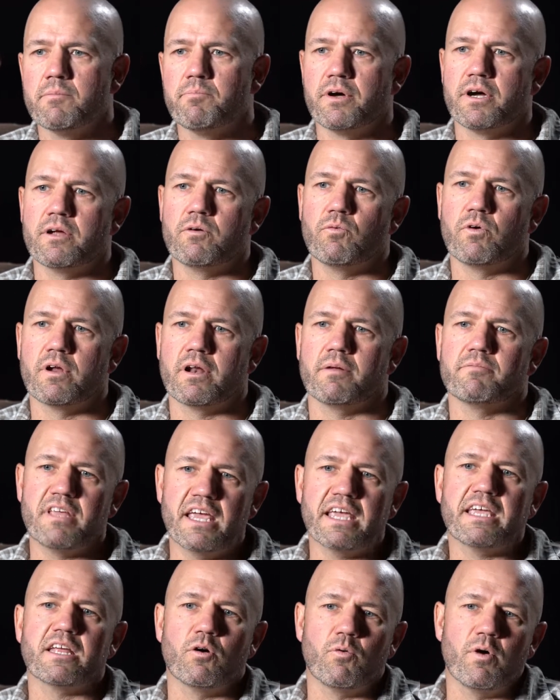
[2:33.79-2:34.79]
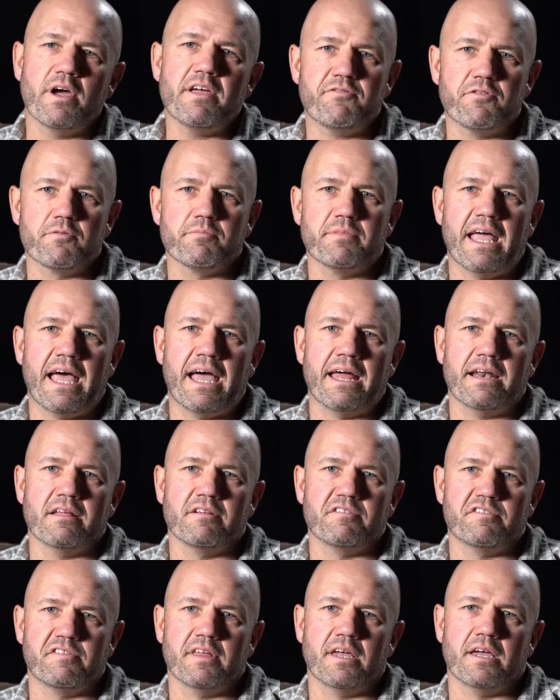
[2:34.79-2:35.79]
But what I'm taking away from that
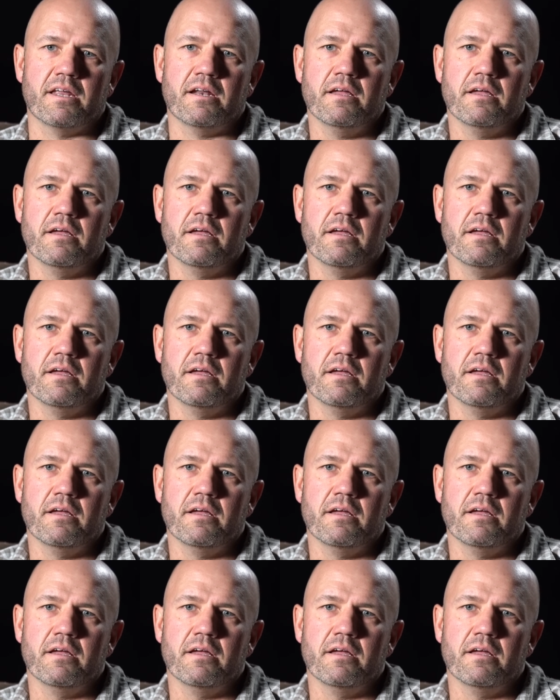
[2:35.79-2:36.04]
is that